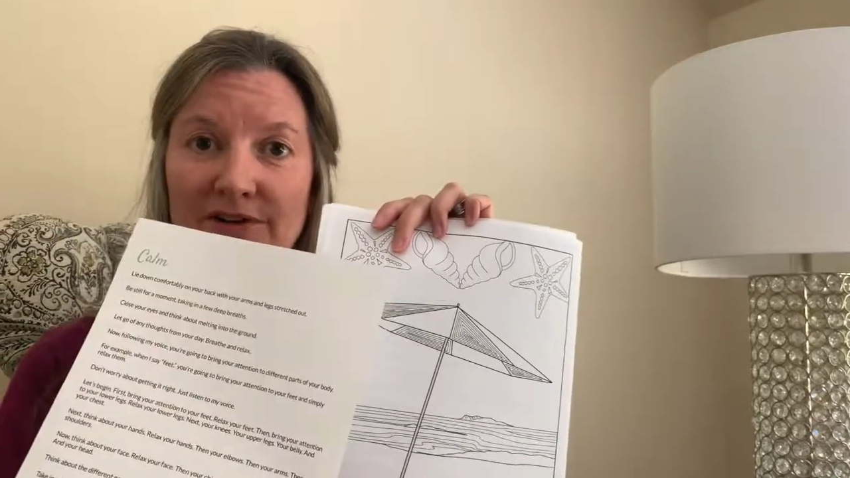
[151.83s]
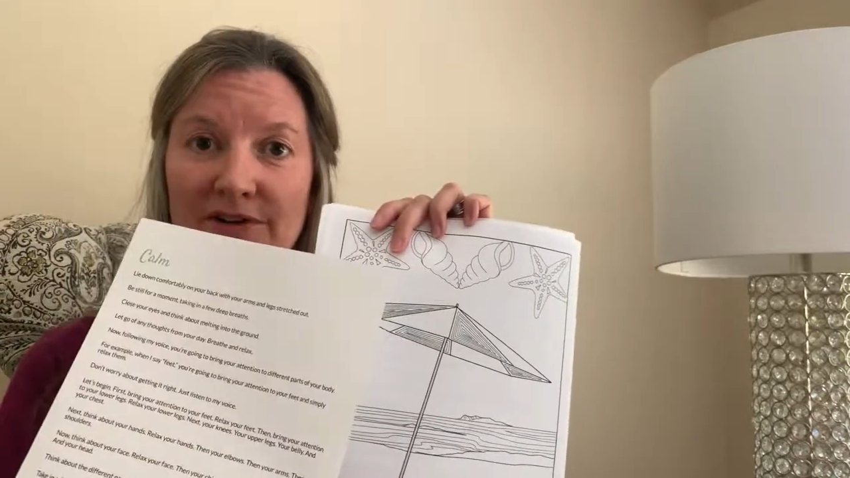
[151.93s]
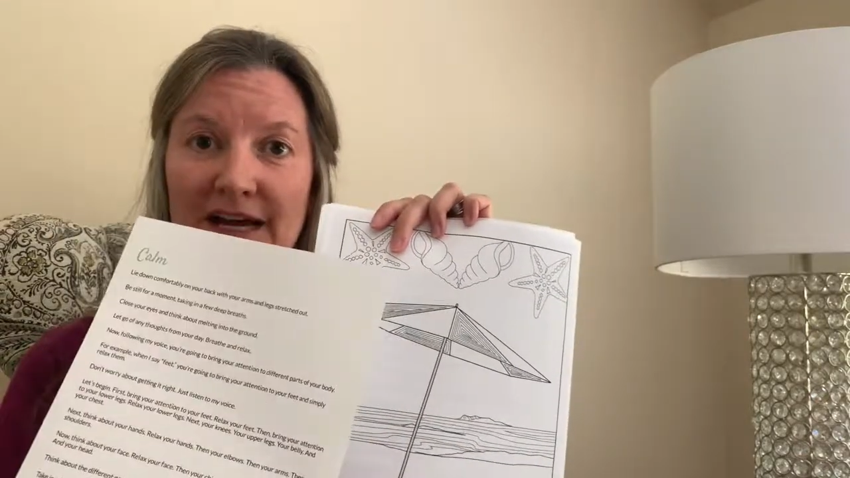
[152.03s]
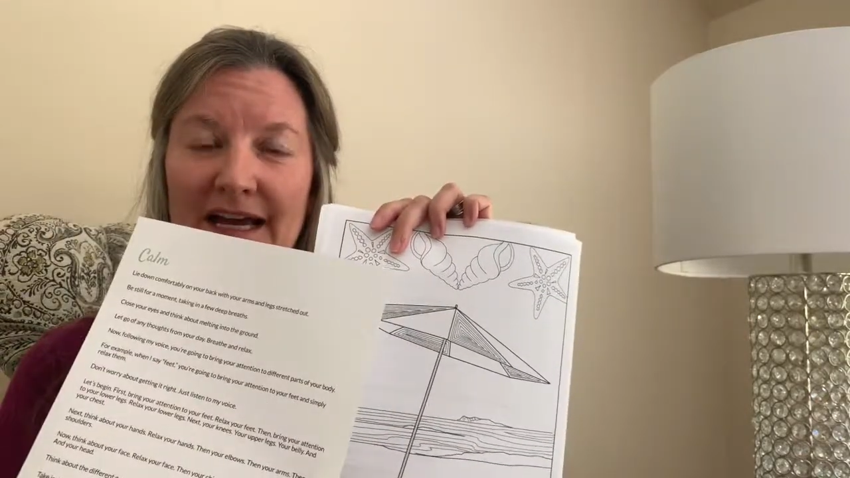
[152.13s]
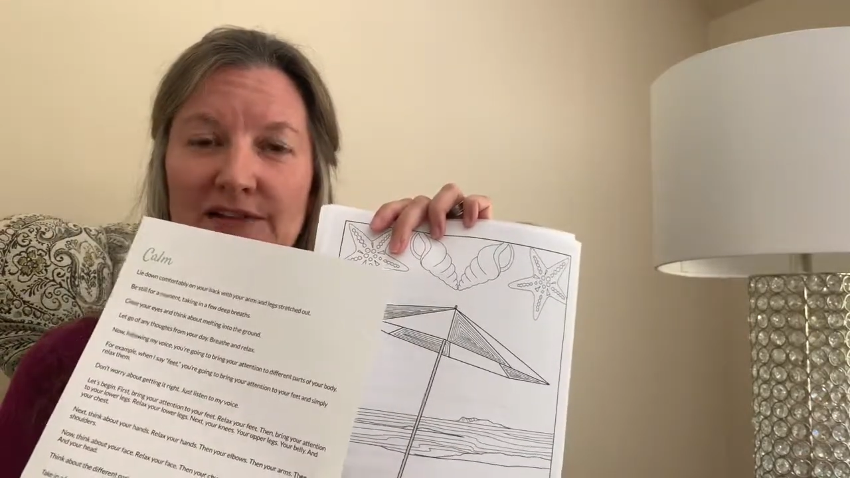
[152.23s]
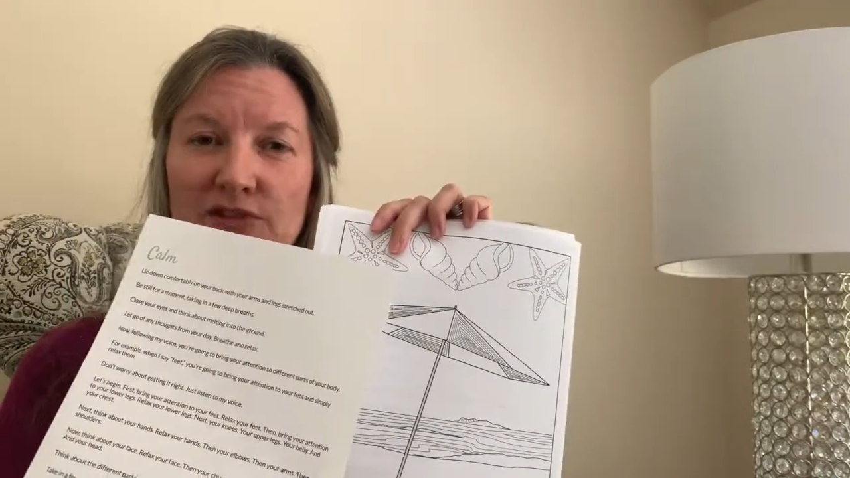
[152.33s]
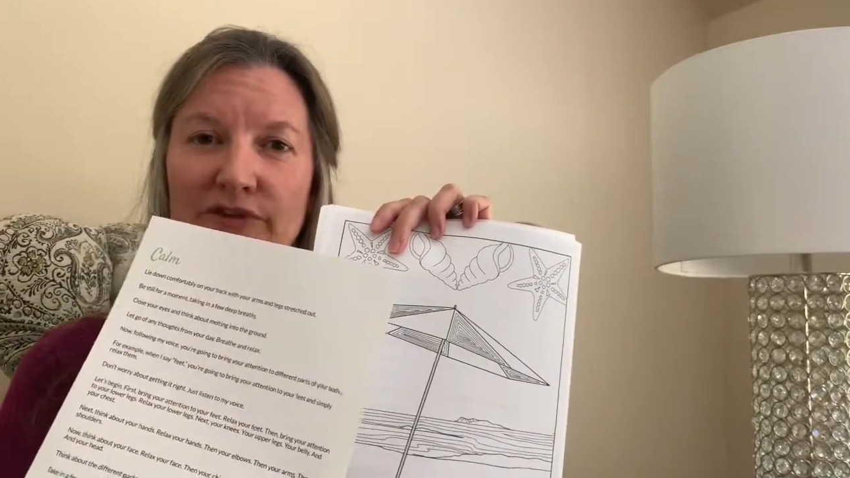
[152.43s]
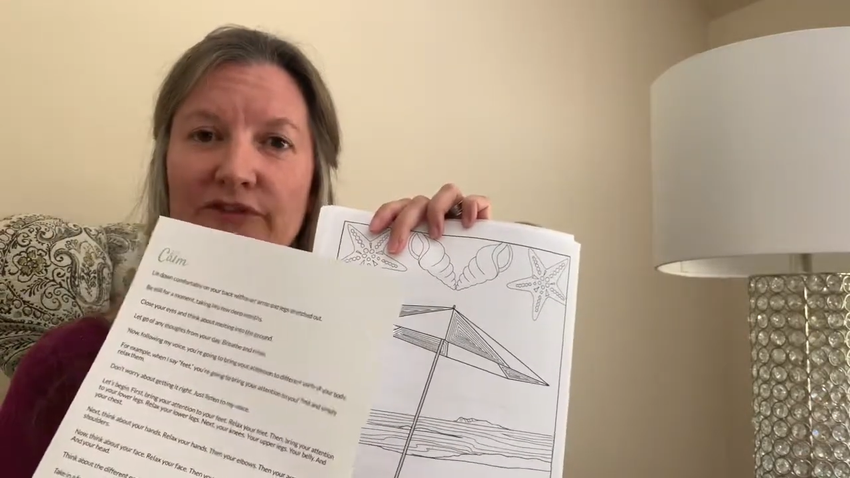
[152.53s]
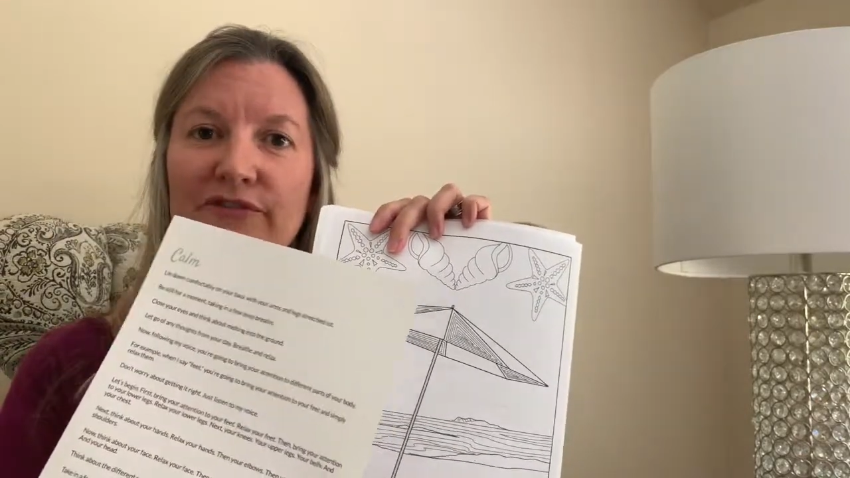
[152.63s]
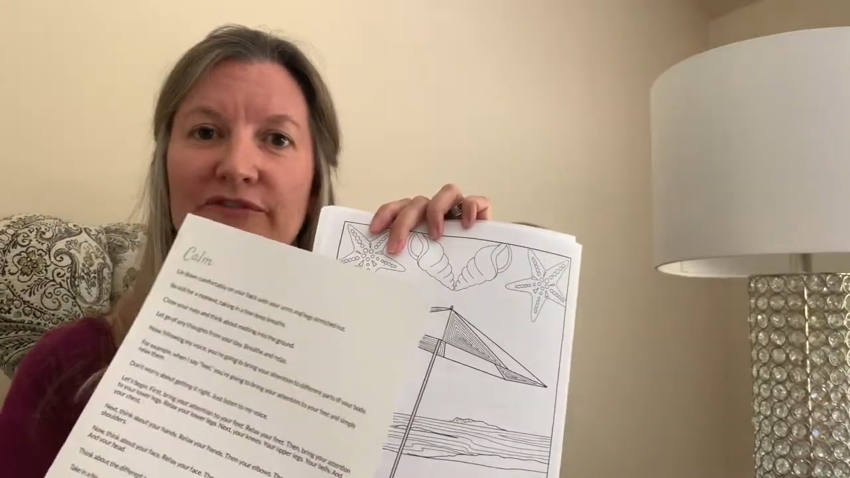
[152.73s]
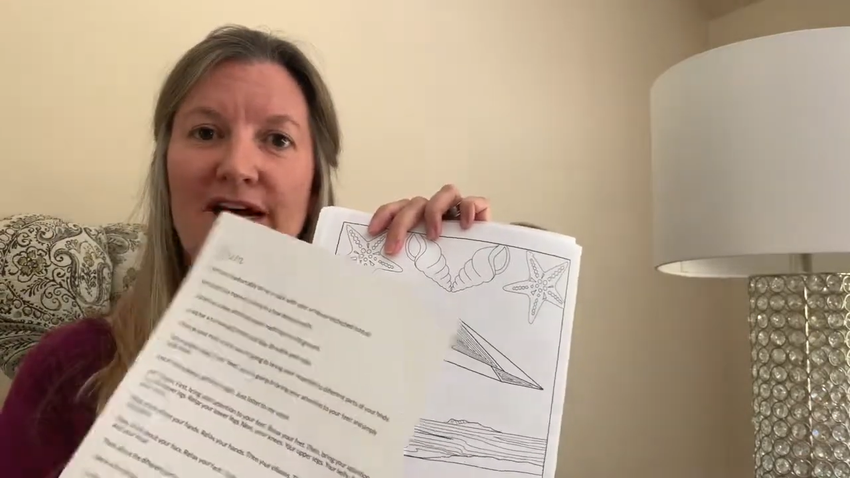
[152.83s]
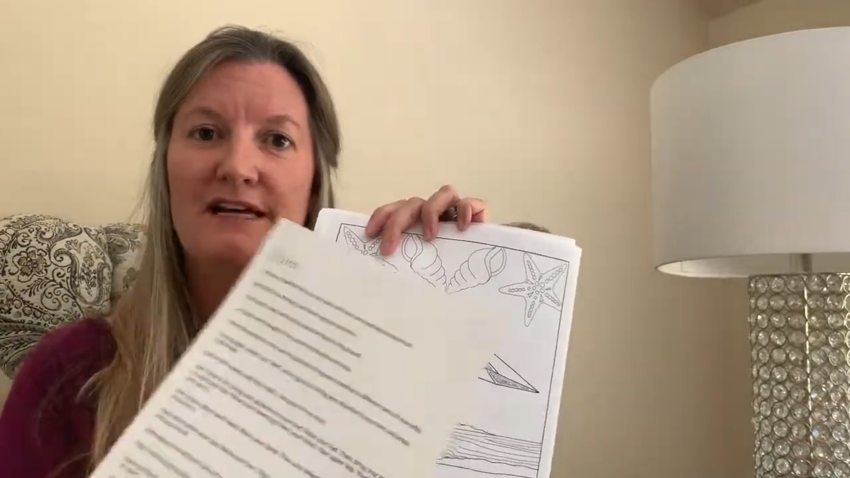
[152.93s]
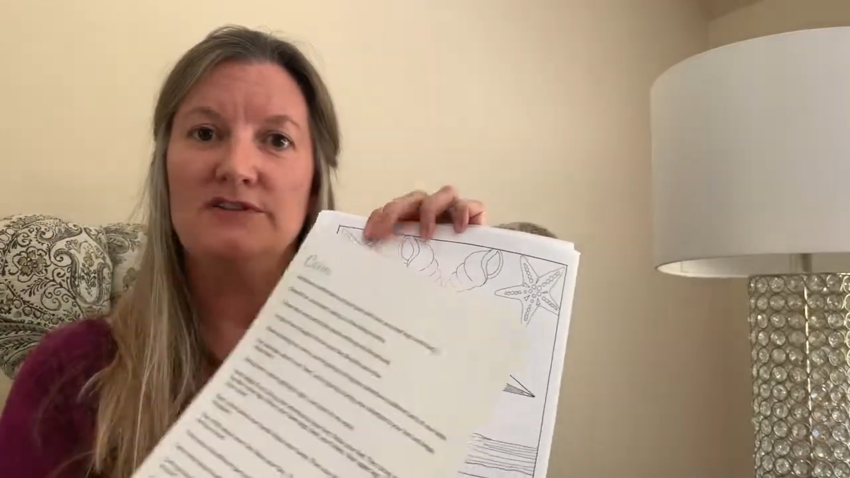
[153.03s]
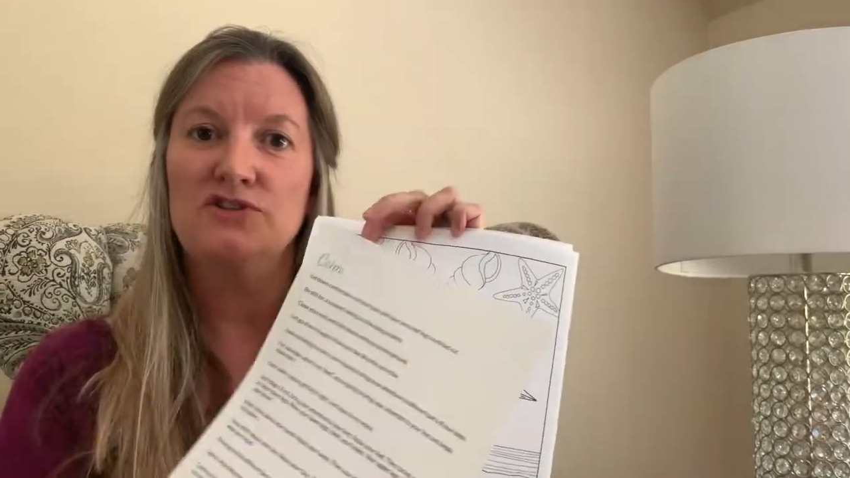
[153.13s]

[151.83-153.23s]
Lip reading: Okay, so if you find